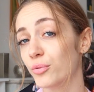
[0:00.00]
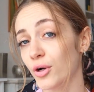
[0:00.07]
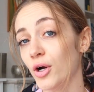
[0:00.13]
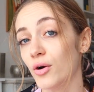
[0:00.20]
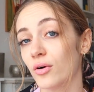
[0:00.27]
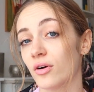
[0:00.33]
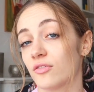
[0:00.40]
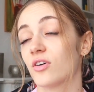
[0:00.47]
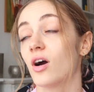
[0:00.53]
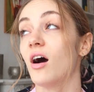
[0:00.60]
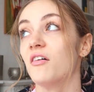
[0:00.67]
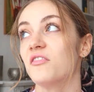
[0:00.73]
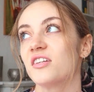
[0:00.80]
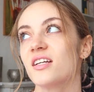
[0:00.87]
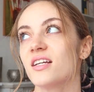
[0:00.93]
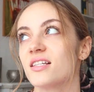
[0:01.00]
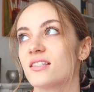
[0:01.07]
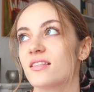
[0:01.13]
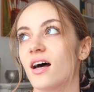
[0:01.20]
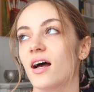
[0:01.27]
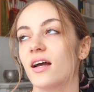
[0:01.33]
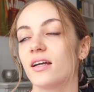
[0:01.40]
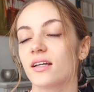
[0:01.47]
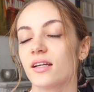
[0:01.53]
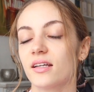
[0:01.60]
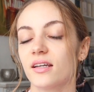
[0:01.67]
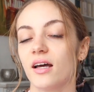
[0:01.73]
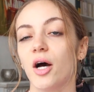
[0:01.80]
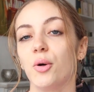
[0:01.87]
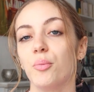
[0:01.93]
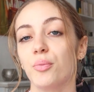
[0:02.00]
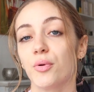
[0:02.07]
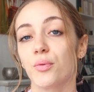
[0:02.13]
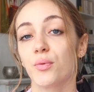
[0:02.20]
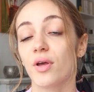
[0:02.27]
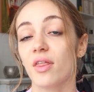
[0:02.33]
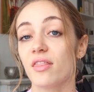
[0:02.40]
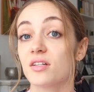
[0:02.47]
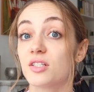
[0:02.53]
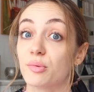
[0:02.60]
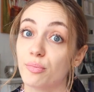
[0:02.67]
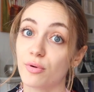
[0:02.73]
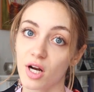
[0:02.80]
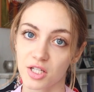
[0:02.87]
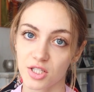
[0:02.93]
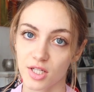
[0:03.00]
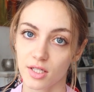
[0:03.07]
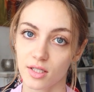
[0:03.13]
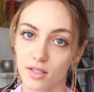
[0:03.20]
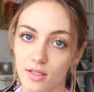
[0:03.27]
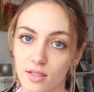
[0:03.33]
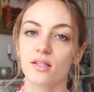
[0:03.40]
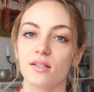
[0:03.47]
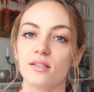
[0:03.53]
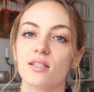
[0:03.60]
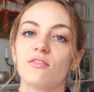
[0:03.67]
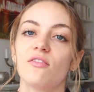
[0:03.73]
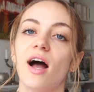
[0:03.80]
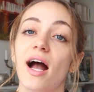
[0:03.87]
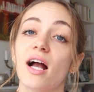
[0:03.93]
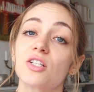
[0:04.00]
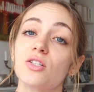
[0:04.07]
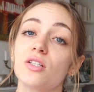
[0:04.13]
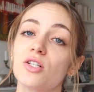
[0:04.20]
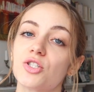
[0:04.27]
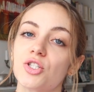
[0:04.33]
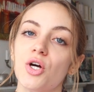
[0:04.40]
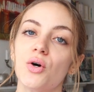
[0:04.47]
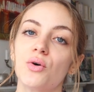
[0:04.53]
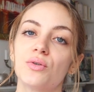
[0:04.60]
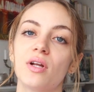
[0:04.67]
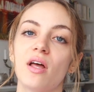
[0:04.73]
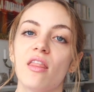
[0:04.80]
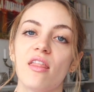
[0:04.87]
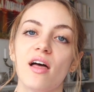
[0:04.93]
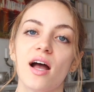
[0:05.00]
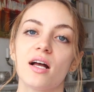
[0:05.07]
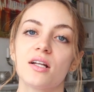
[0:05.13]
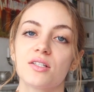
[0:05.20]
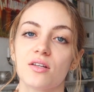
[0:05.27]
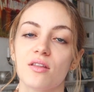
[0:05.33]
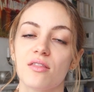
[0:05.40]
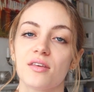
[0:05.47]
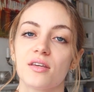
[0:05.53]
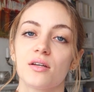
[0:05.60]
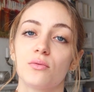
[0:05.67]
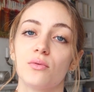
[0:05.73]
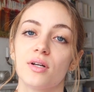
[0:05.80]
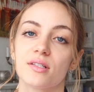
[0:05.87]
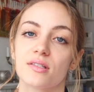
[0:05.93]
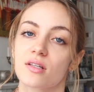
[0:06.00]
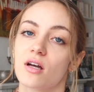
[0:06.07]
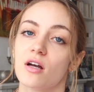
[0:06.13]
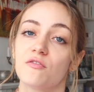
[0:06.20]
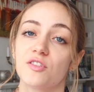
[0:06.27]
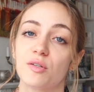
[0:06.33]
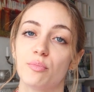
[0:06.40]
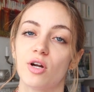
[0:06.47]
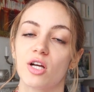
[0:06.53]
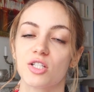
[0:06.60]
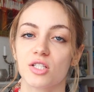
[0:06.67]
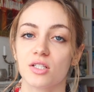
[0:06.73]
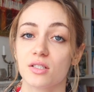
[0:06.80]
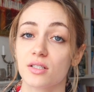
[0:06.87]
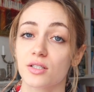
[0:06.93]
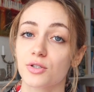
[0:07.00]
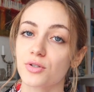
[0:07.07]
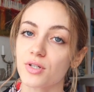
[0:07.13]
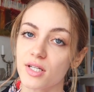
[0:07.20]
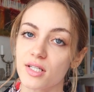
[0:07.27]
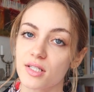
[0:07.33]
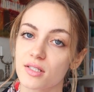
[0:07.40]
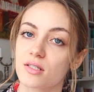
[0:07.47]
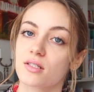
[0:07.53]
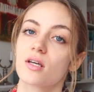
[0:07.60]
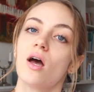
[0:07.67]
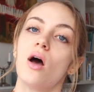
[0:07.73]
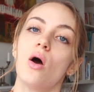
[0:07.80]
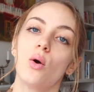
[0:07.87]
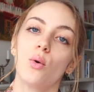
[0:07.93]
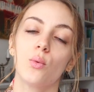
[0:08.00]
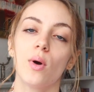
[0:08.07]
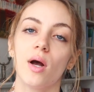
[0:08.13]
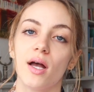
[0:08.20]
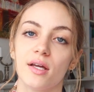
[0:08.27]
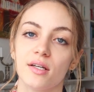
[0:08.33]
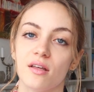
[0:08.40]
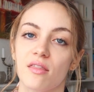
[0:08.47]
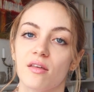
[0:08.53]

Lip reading: pro of coffee is that it can help with depression. Studies have actually shown that the risk of depression decreased when